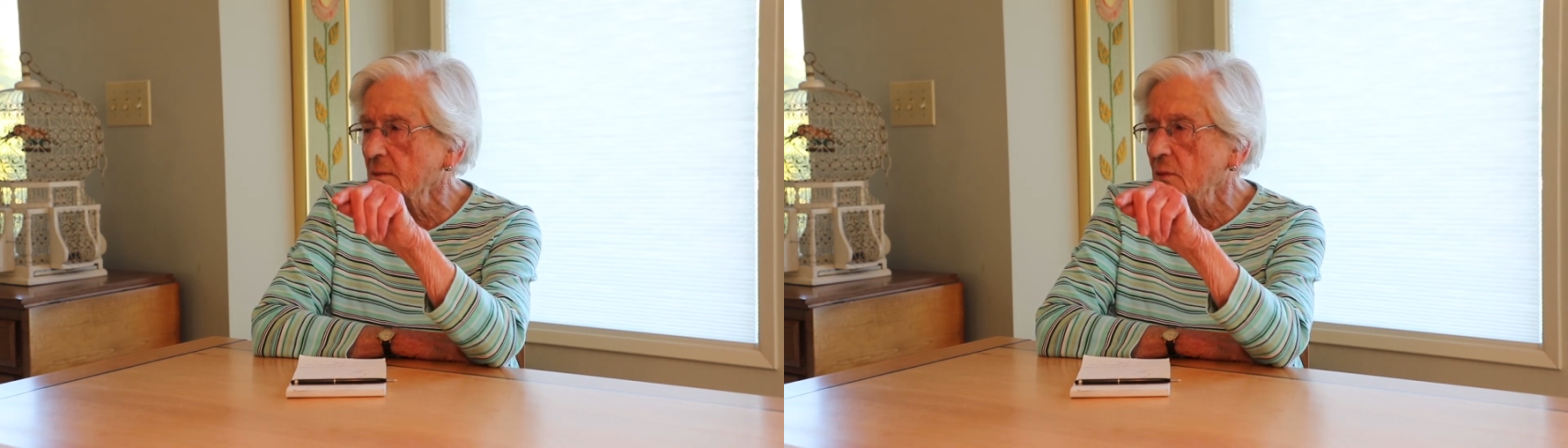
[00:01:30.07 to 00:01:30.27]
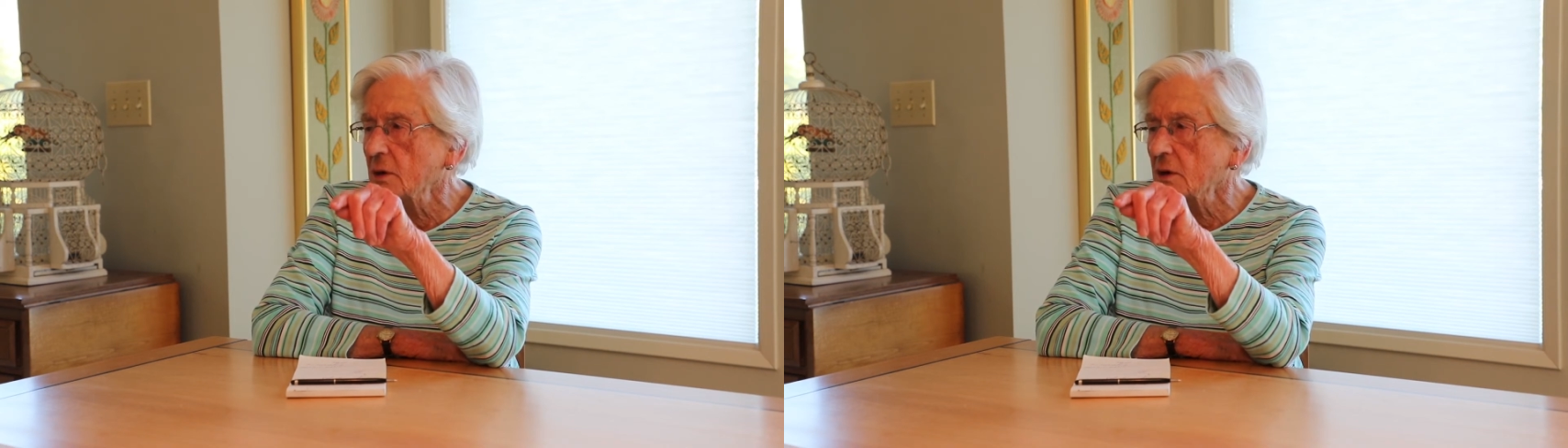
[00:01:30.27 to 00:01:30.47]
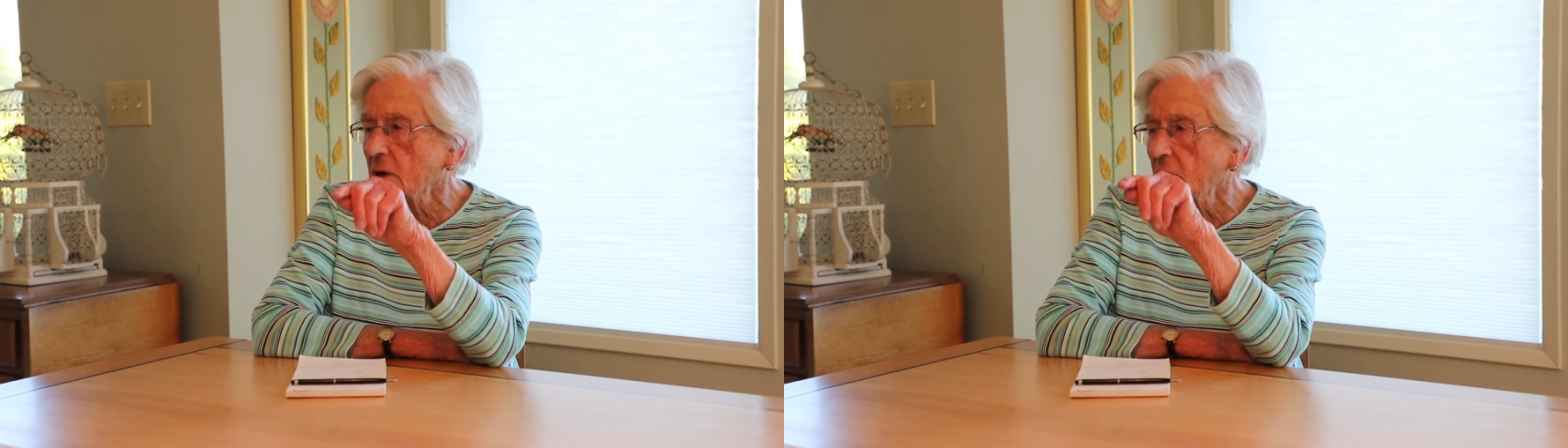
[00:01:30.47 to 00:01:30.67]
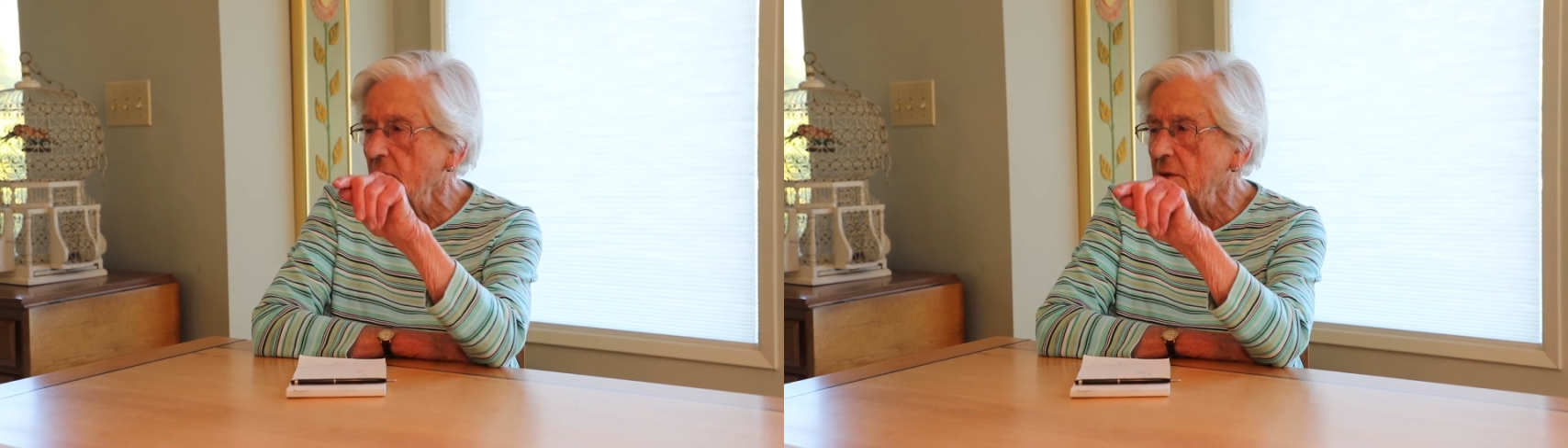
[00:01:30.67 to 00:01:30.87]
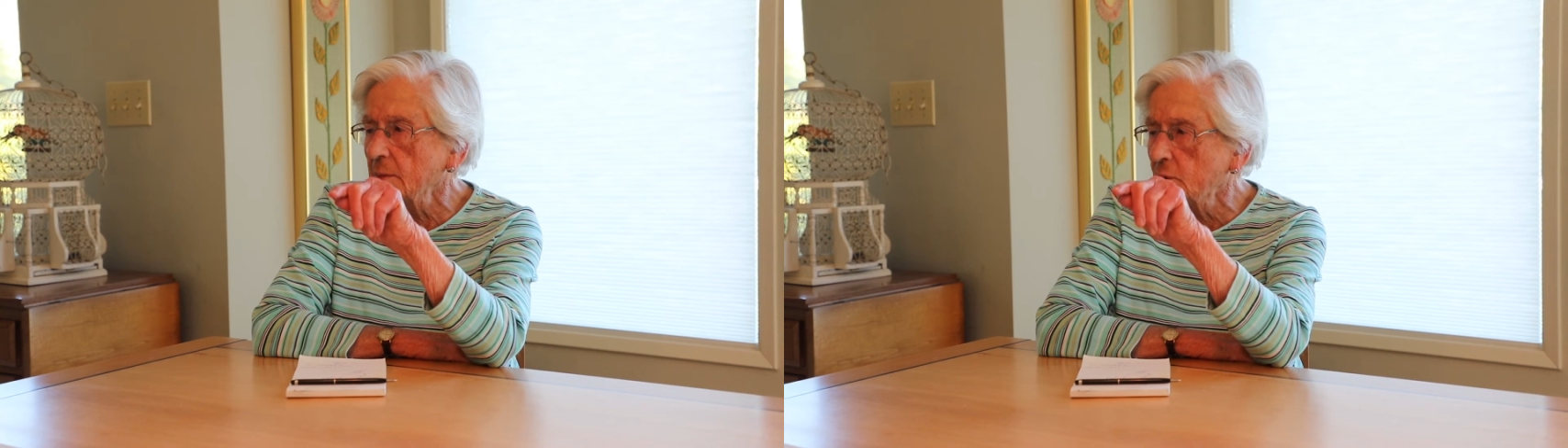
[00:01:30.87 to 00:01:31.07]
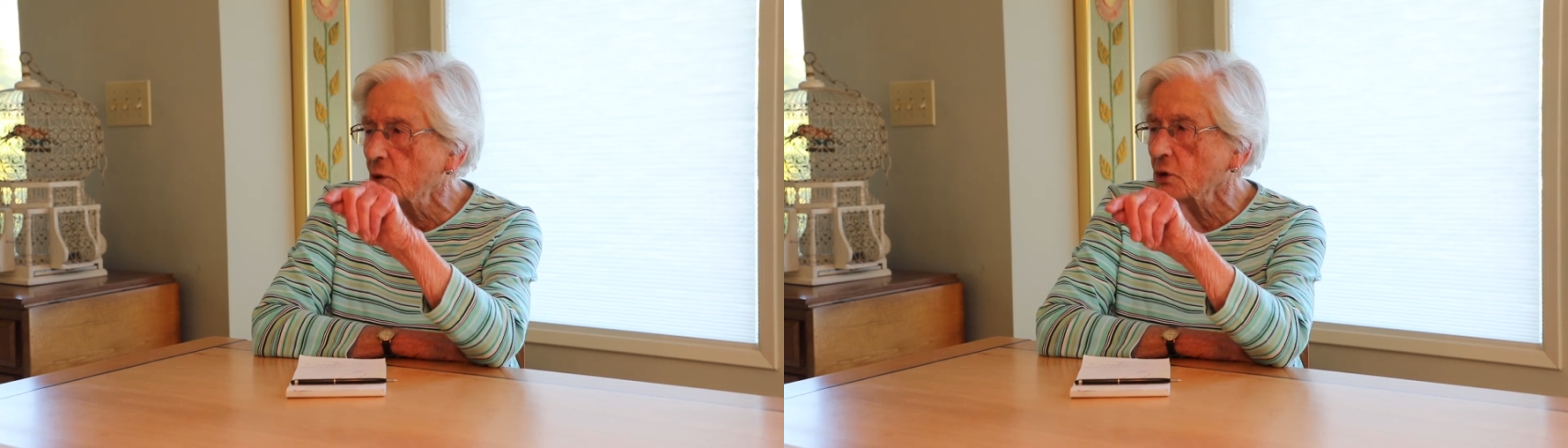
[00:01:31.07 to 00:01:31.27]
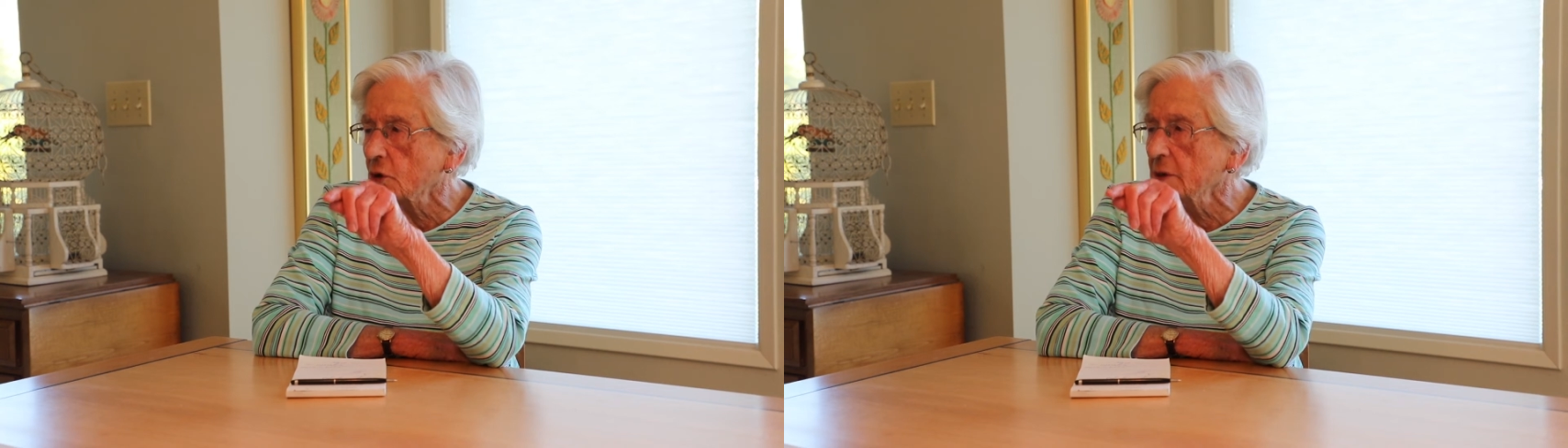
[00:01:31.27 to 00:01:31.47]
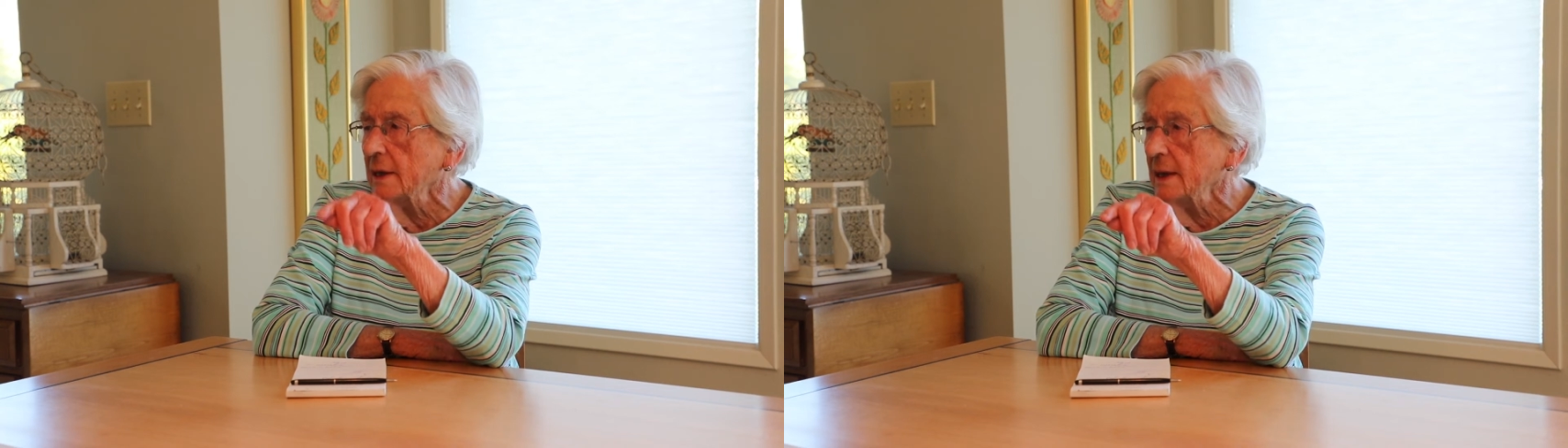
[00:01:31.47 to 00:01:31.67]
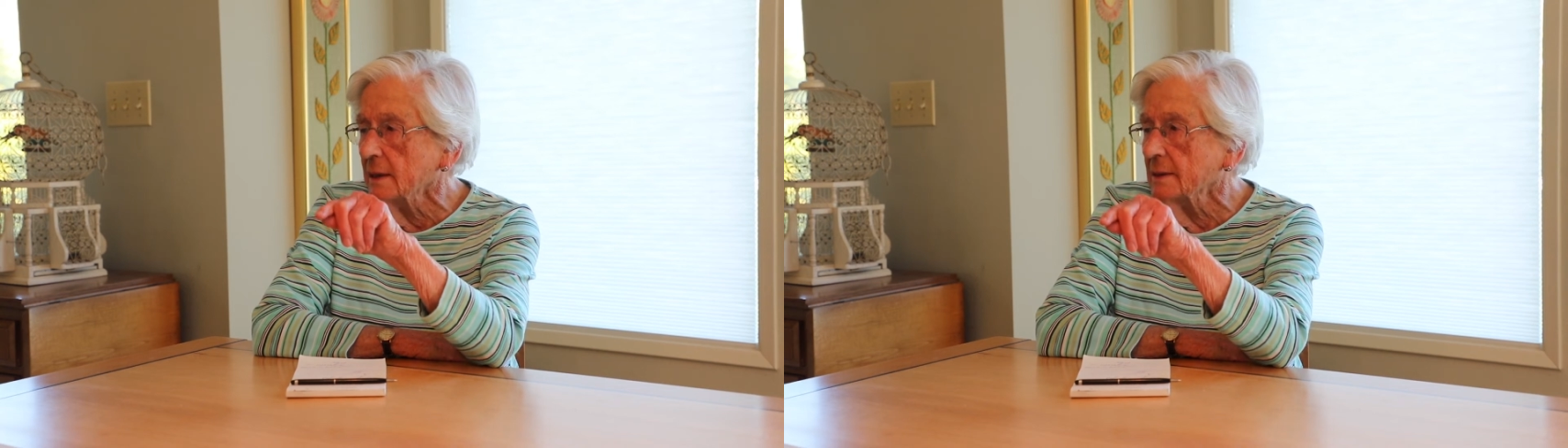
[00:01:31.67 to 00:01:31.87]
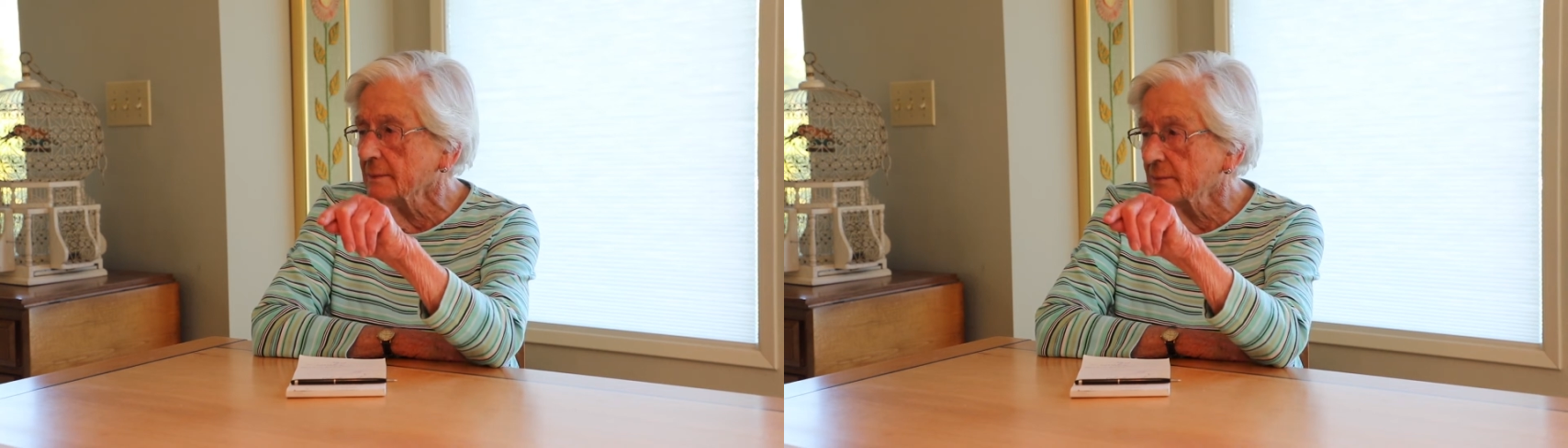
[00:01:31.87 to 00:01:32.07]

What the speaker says: where the poor couldn't eat.